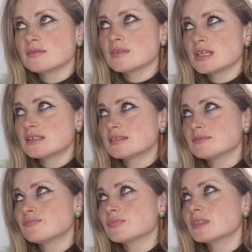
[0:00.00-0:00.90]
this
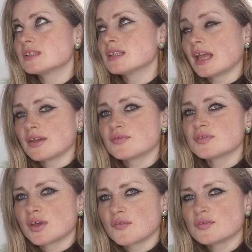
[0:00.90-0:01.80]
lack of
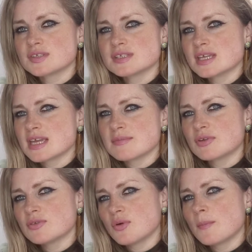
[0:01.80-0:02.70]
self-esteem,
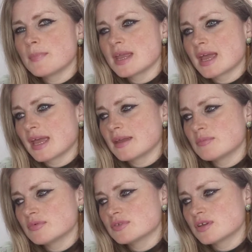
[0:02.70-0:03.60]
and not being
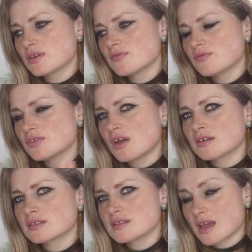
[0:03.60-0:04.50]
able to
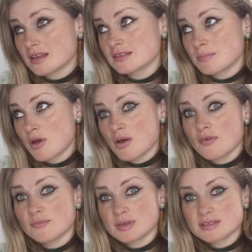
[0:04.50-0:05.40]
conduct that part
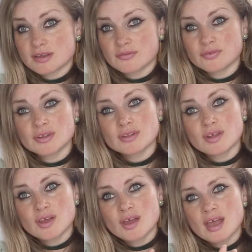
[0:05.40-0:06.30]
of myself
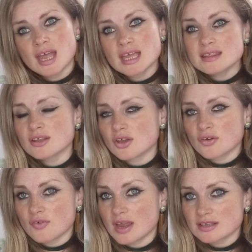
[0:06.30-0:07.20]
in the
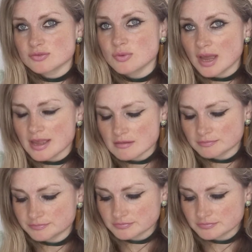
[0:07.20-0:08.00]
correct way.